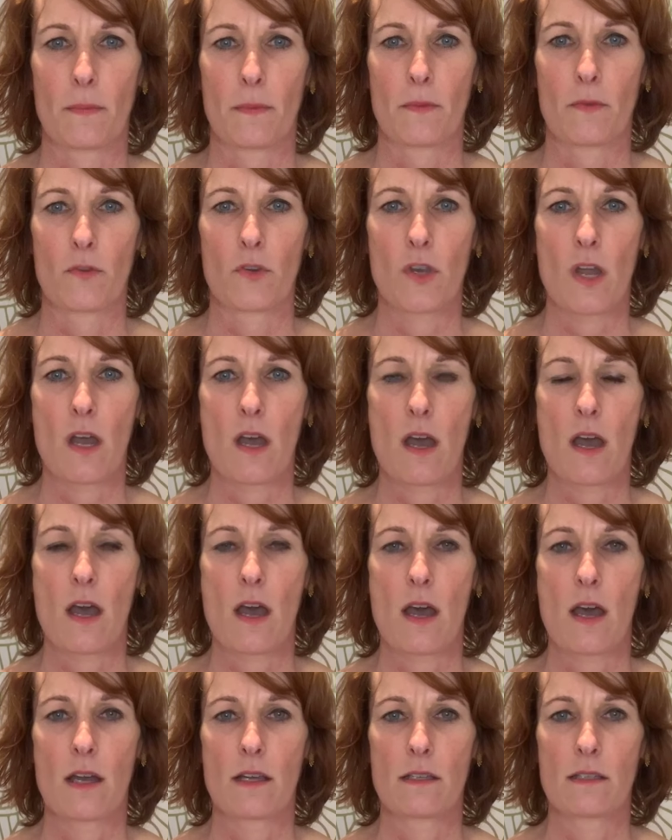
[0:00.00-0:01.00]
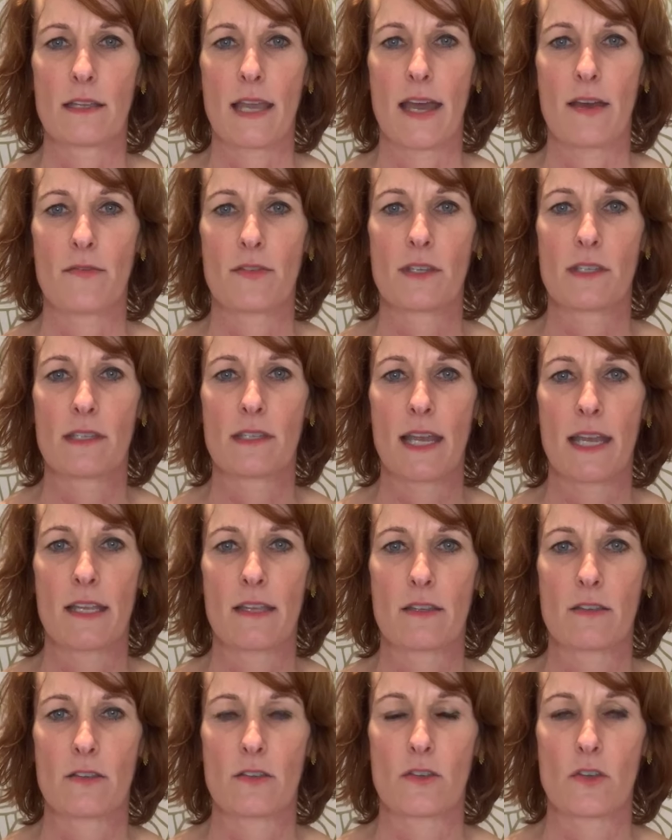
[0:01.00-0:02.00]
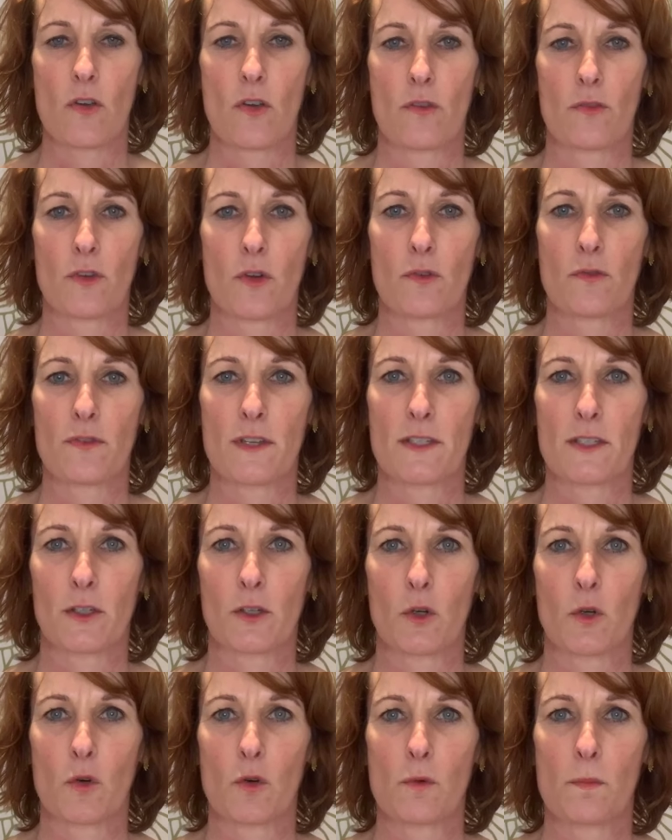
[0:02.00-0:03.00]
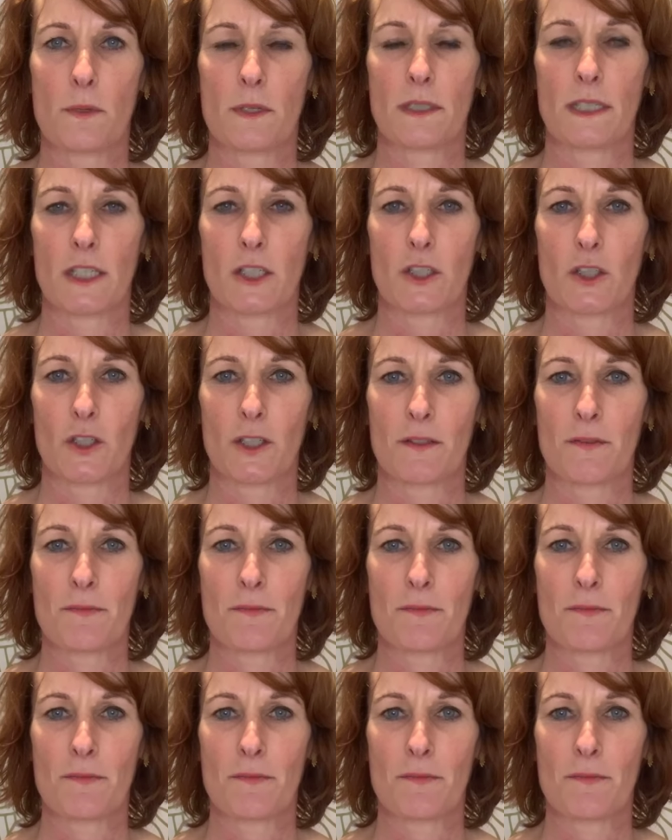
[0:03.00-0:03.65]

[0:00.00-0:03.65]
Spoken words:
Just have a sense of your physical position.